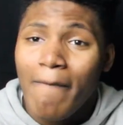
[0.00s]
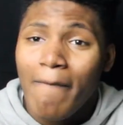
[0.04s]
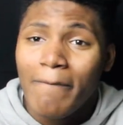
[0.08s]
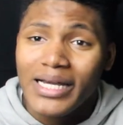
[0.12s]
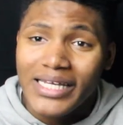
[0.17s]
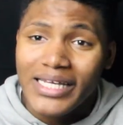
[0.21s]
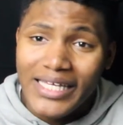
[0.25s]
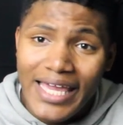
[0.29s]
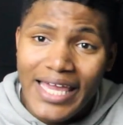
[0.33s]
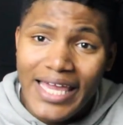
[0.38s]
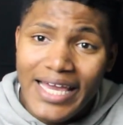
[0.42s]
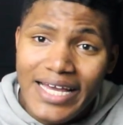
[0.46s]

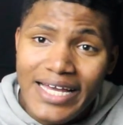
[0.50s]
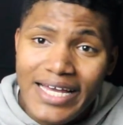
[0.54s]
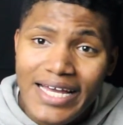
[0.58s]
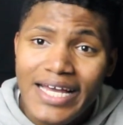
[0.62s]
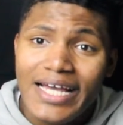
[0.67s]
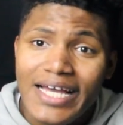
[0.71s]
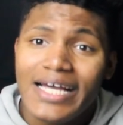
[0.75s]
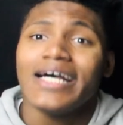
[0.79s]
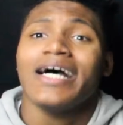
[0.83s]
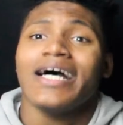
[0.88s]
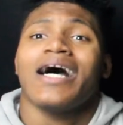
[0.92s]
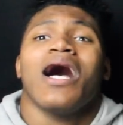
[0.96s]
But yeah,
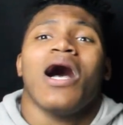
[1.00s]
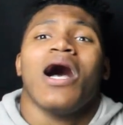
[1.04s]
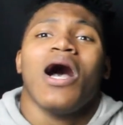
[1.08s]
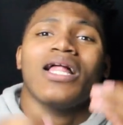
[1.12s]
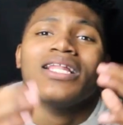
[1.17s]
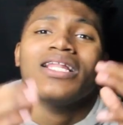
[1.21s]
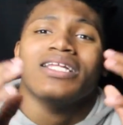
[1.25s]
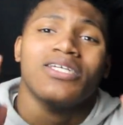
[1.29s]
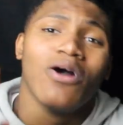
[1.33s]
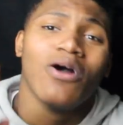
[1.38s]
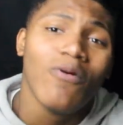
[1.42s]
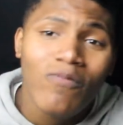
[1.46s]

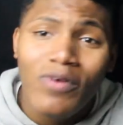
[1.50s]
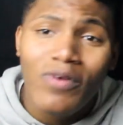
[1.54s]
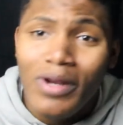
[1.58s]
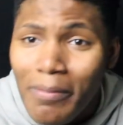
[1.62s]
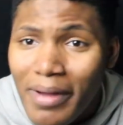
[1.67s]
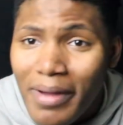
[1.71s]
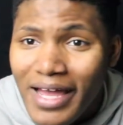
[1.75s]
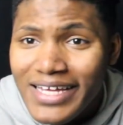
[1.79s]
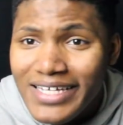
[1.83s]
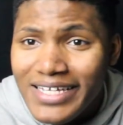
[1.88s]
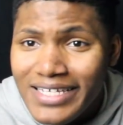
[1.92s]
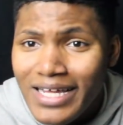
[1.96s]
let's hope for
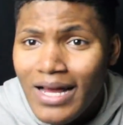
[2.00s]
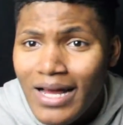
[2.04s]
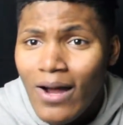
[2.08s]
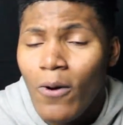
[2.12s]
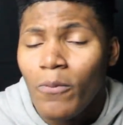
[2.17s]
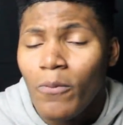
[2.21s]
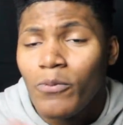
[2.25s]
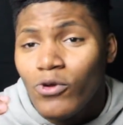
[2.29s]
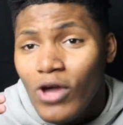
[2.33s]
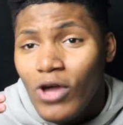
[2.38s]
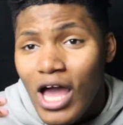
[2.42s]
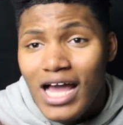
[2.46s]
the best.
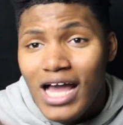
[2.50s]
Hope you